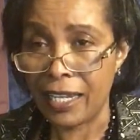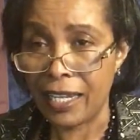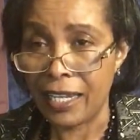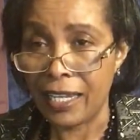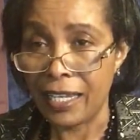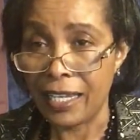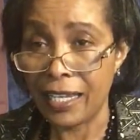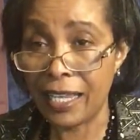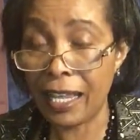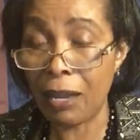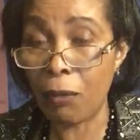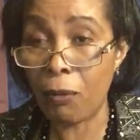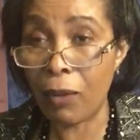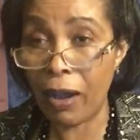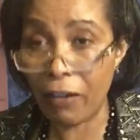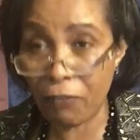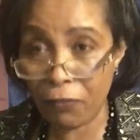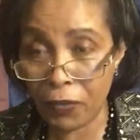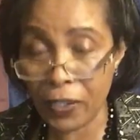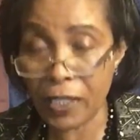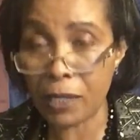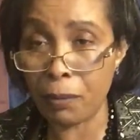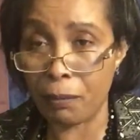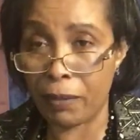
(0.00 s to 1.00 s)
They were
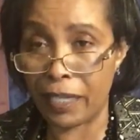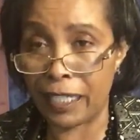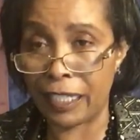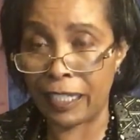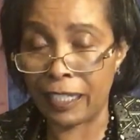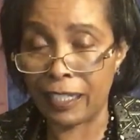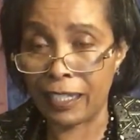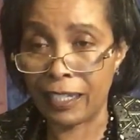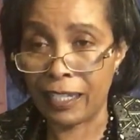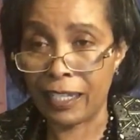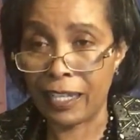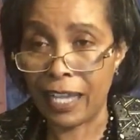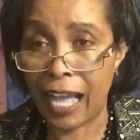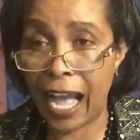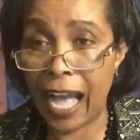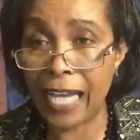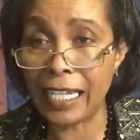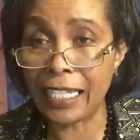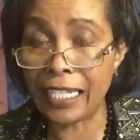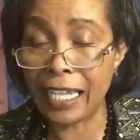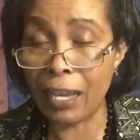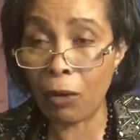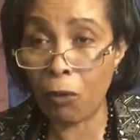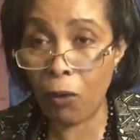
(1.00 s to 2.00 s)
fishermen,
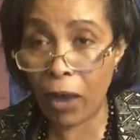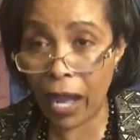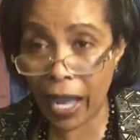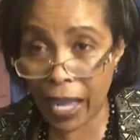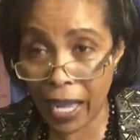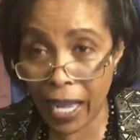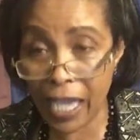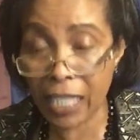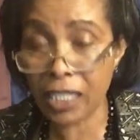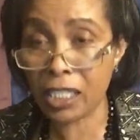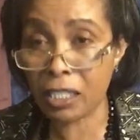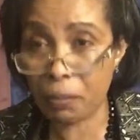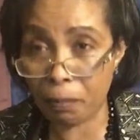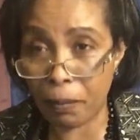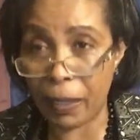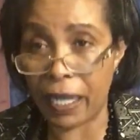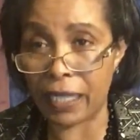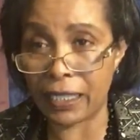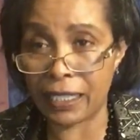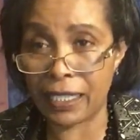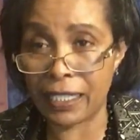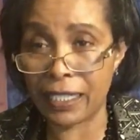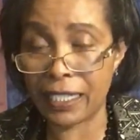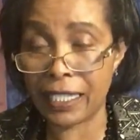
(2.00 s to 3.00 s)
and they were
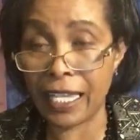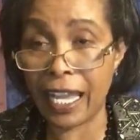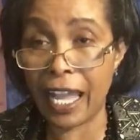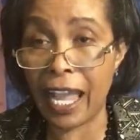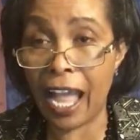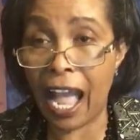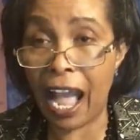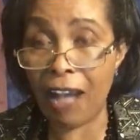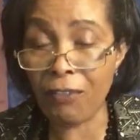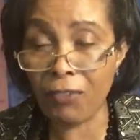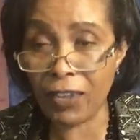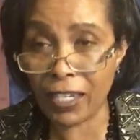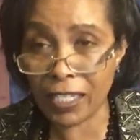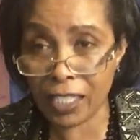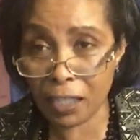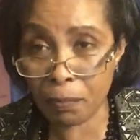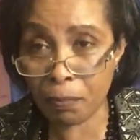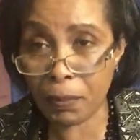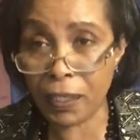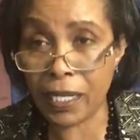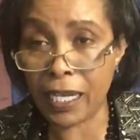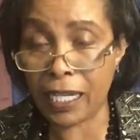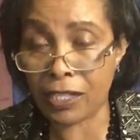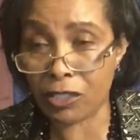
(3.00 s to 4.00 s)
expert. They have
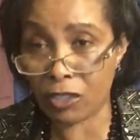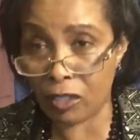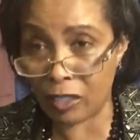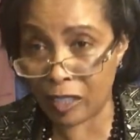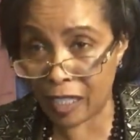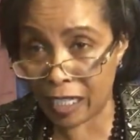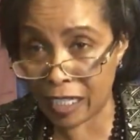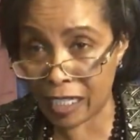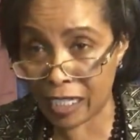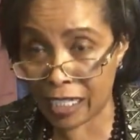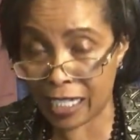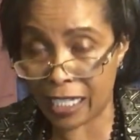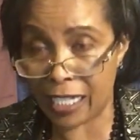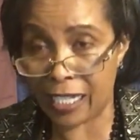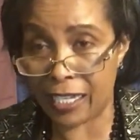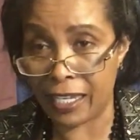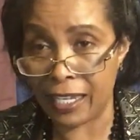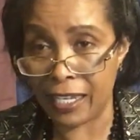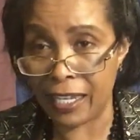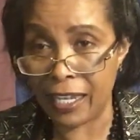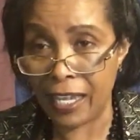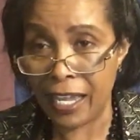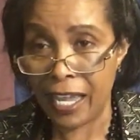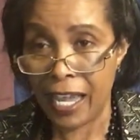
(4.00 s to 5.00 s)
experience on the sea.
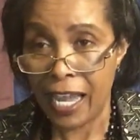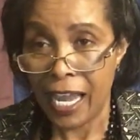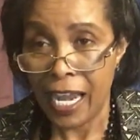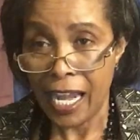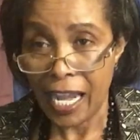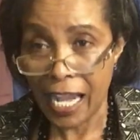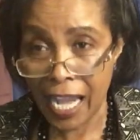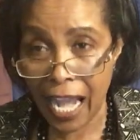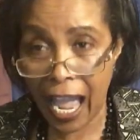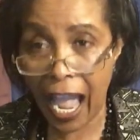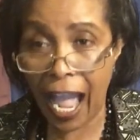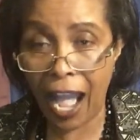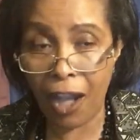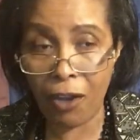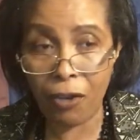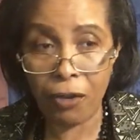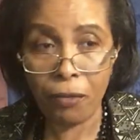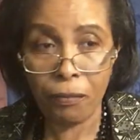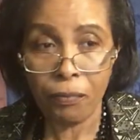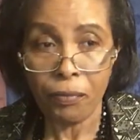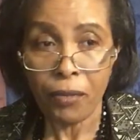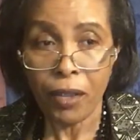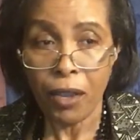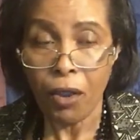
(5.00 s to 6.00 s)
Now,
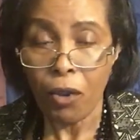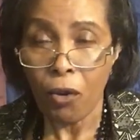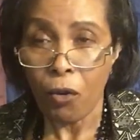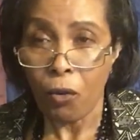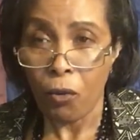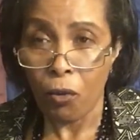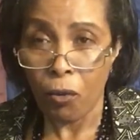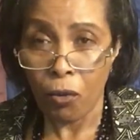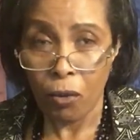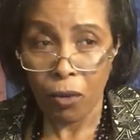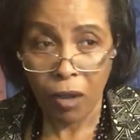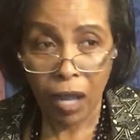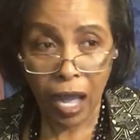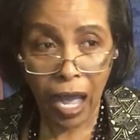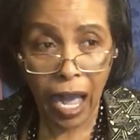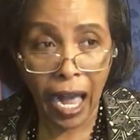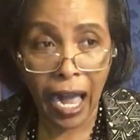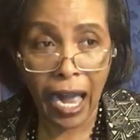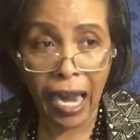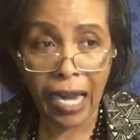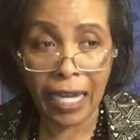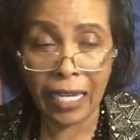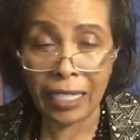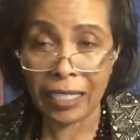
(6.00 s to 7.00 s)

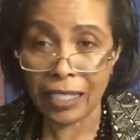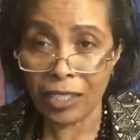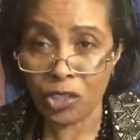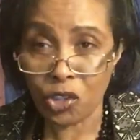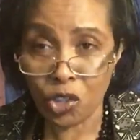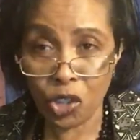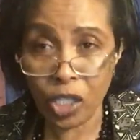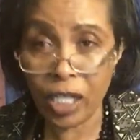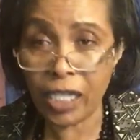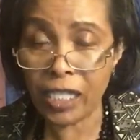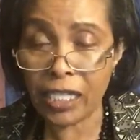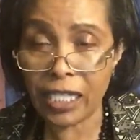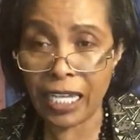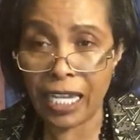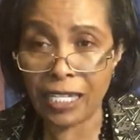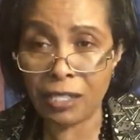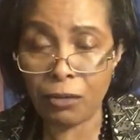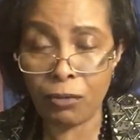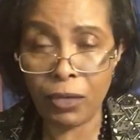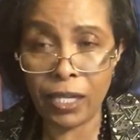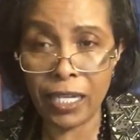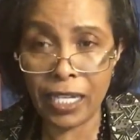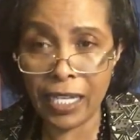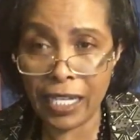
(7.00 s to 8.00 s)
uh, Jesus,
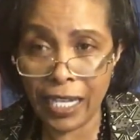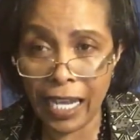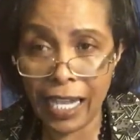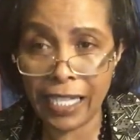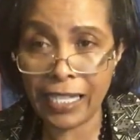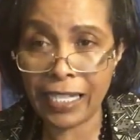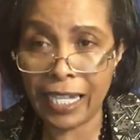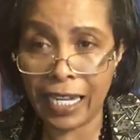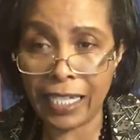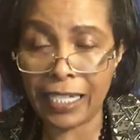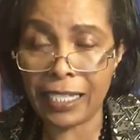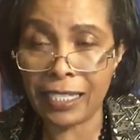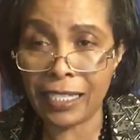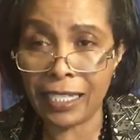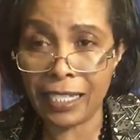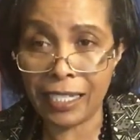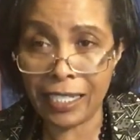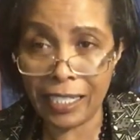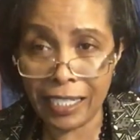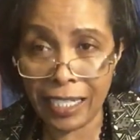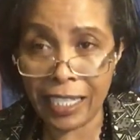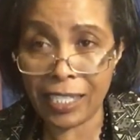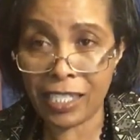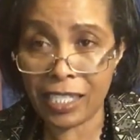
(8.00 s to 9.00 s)
when he entered
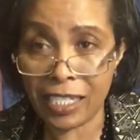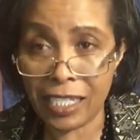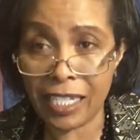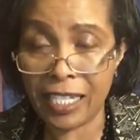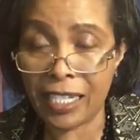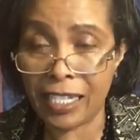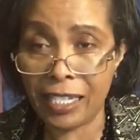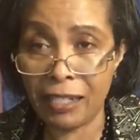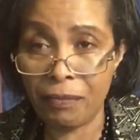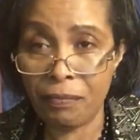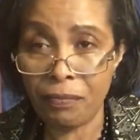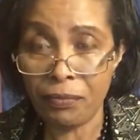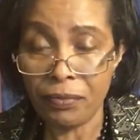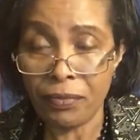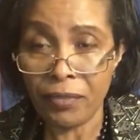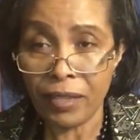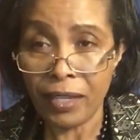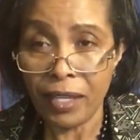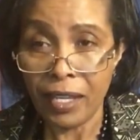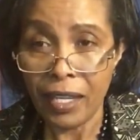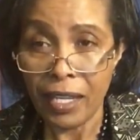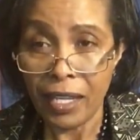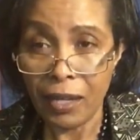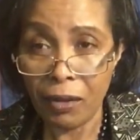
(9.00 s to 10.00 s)
in the sea,
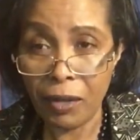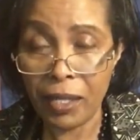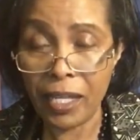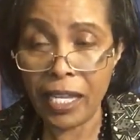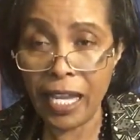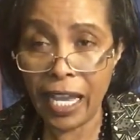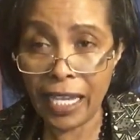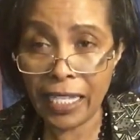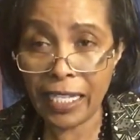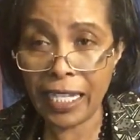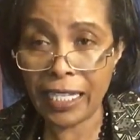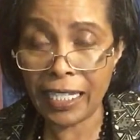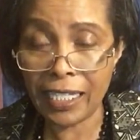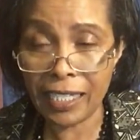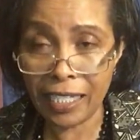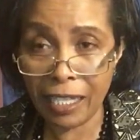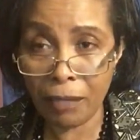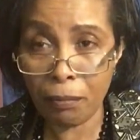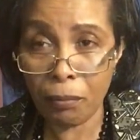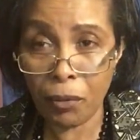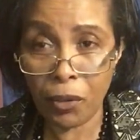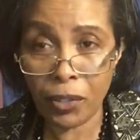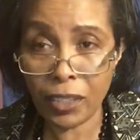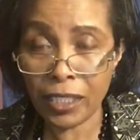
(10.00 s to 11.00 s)
he entered in the
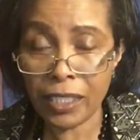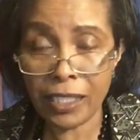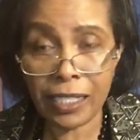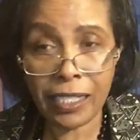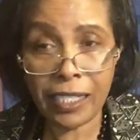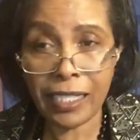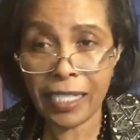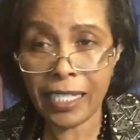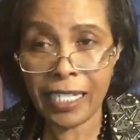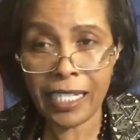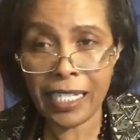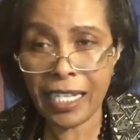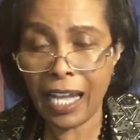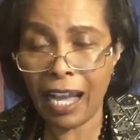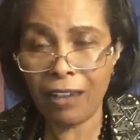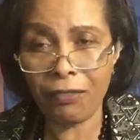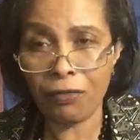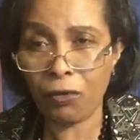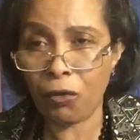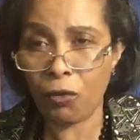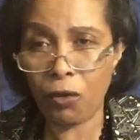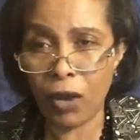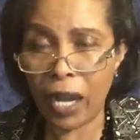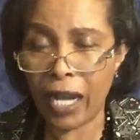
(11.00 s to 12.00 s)
boat, he didn't have
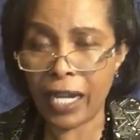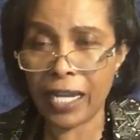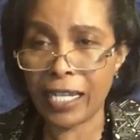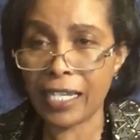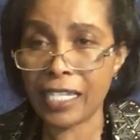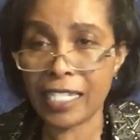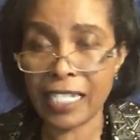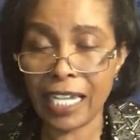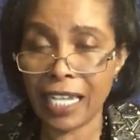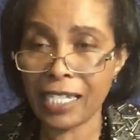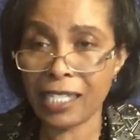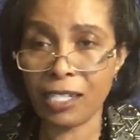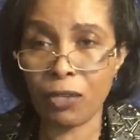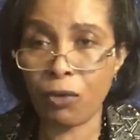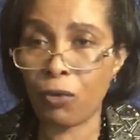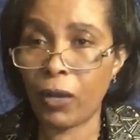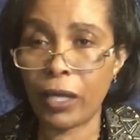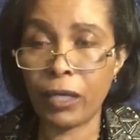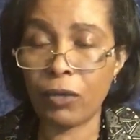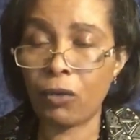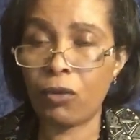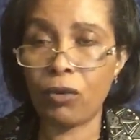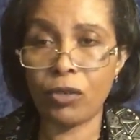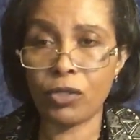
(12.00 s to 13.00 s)
worry. He just
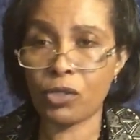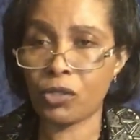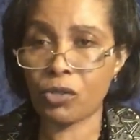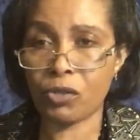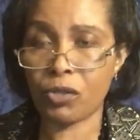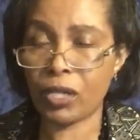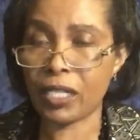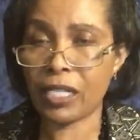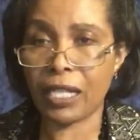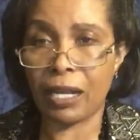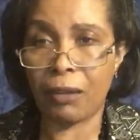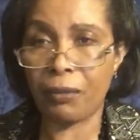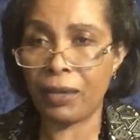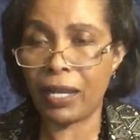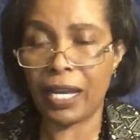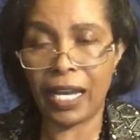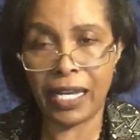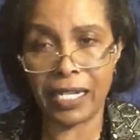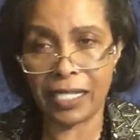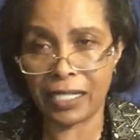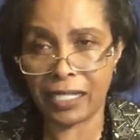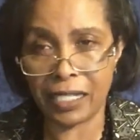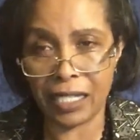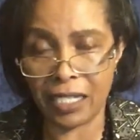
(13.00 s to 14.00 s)
went, go straight away
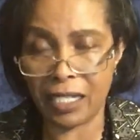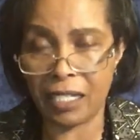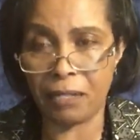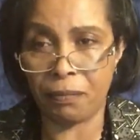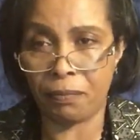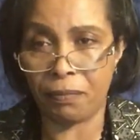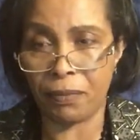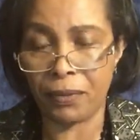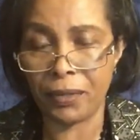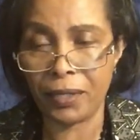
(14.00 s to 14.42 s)
and sleep.